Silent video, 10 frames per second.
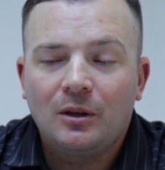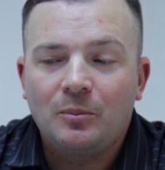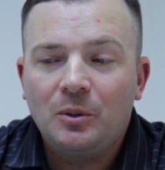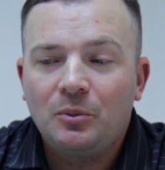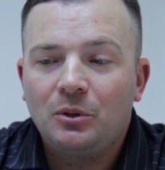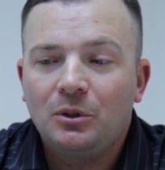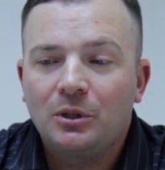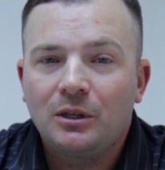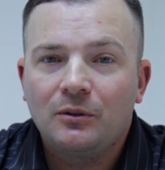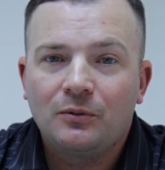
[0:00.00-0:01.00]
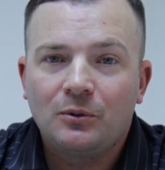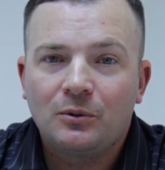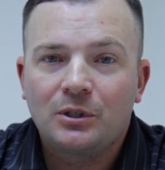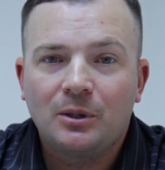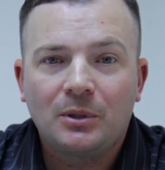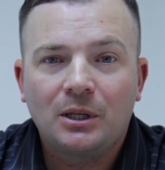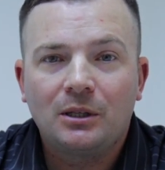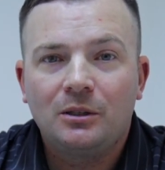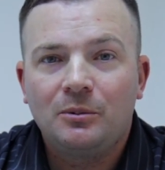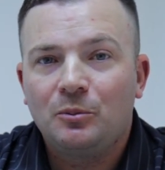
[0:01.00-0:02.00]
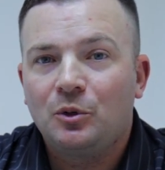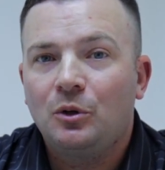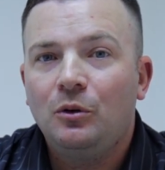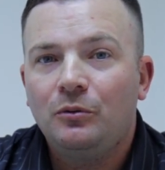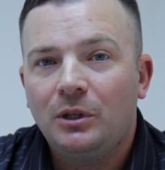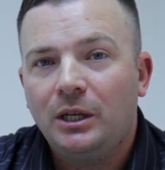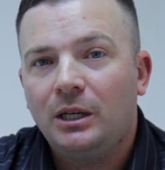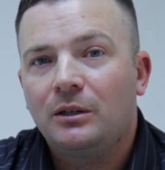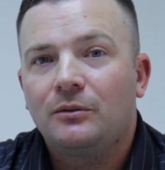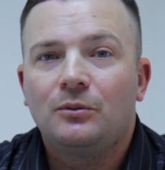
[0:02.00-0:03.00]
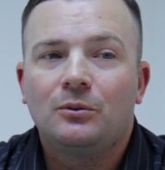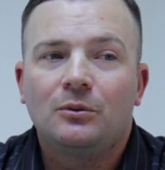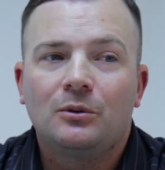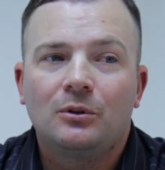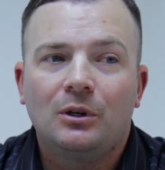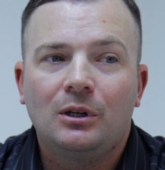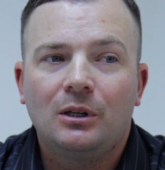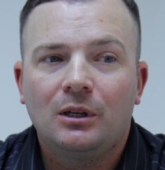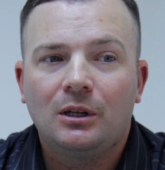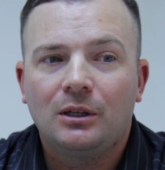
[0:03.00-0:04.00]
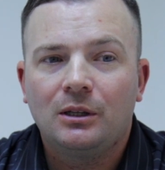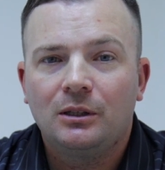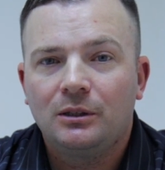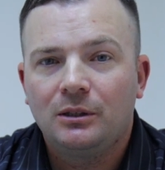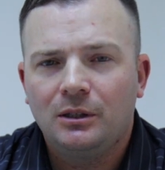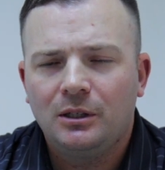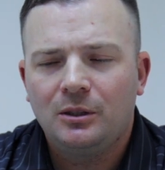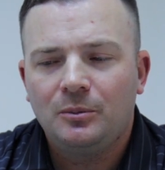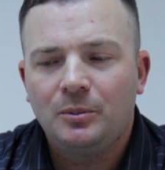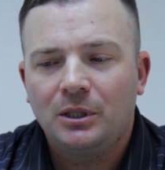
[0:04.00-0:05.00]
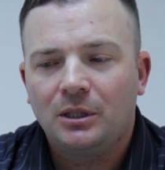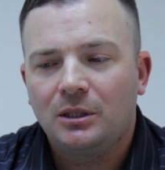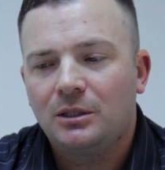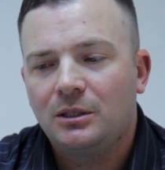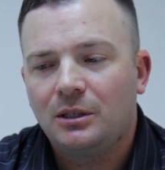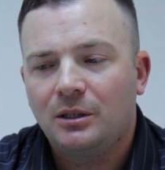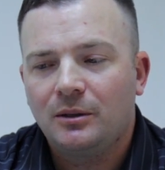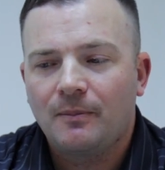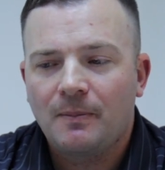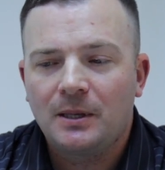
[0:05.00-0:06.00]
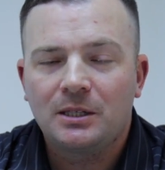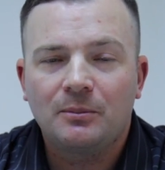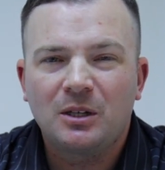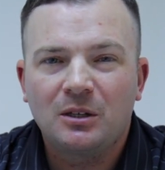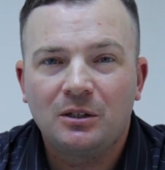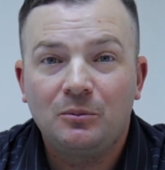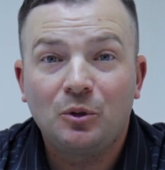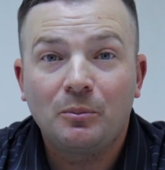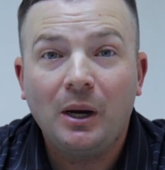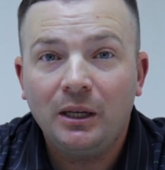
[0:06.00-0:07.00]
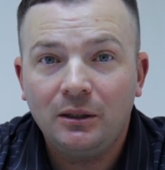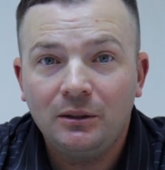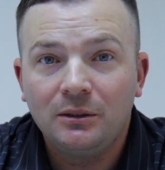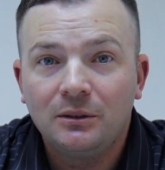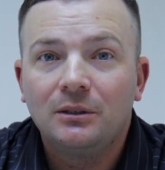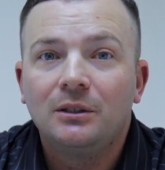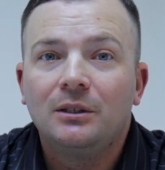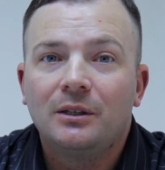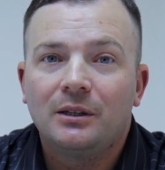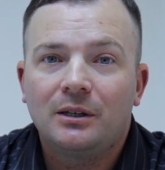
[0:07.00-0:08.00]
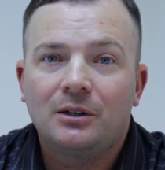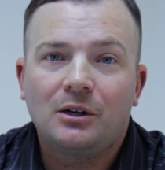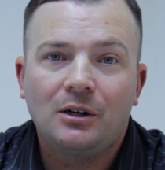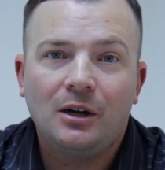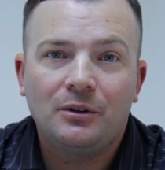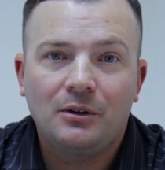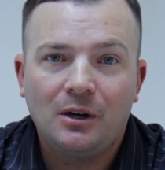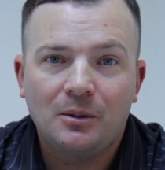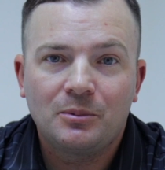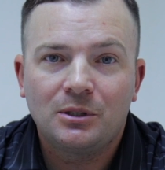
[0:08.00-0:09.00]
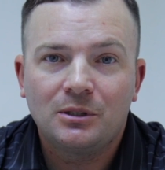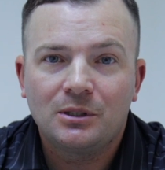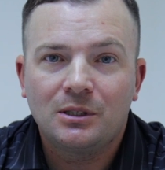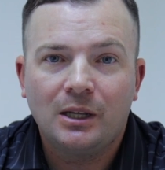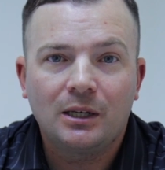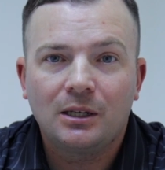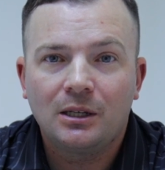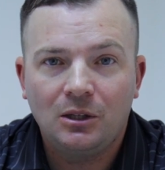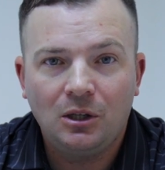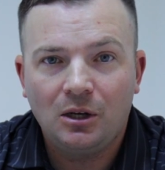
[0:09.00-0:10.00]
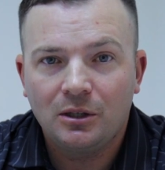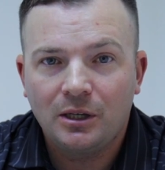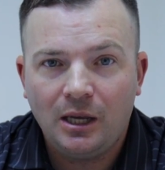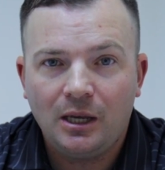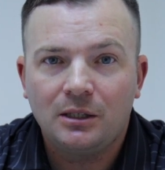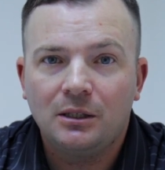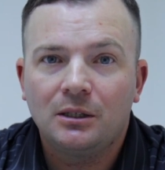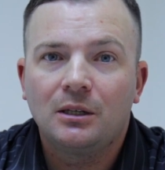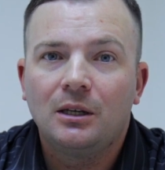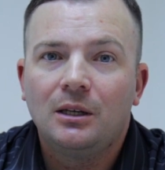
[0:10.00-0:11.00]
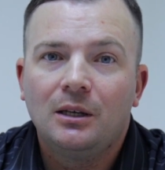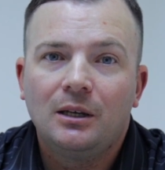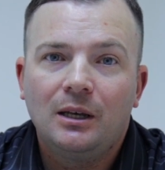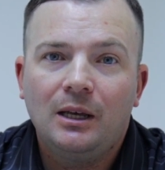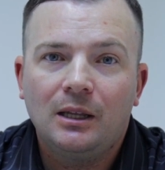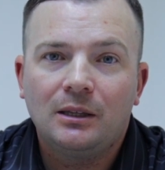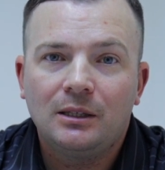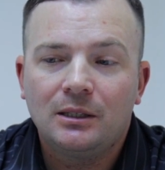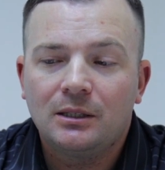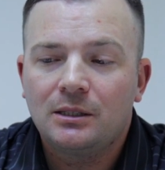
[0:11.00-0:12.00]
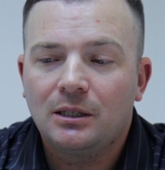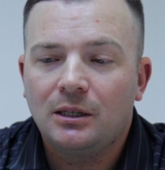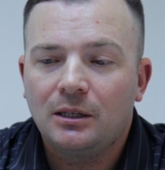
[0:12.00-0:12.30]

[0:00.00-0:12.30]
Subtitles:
people looking for something a little bit more overland, for a little bit something a little more mild, there are other options like Long Canyon and things.